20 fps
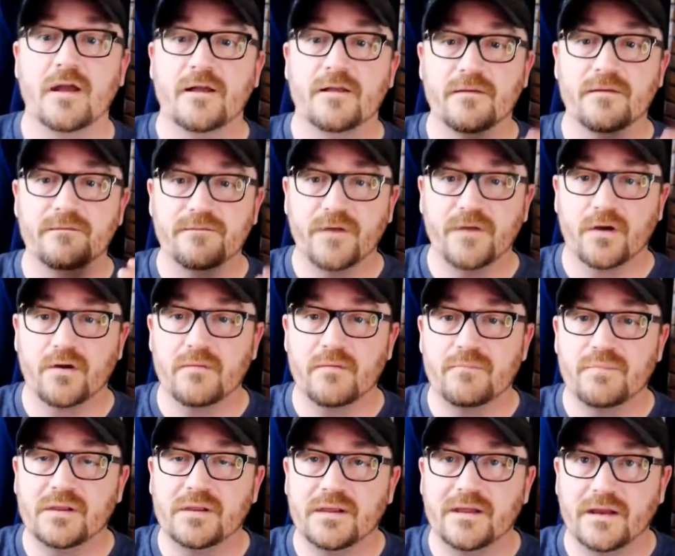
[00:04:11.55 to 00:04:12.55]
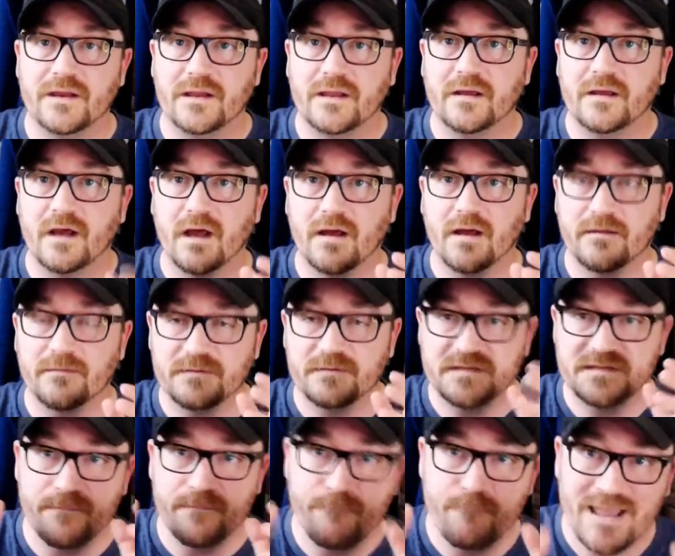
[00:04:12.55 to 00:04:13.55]
The variability of
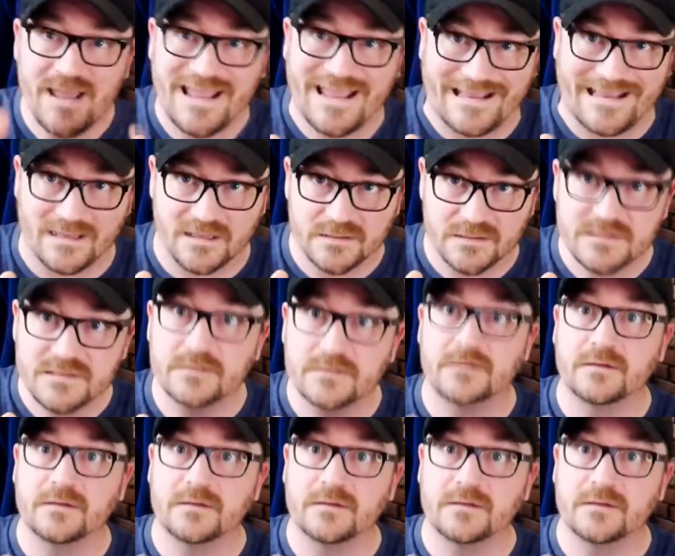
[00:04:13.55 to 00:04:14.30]
demand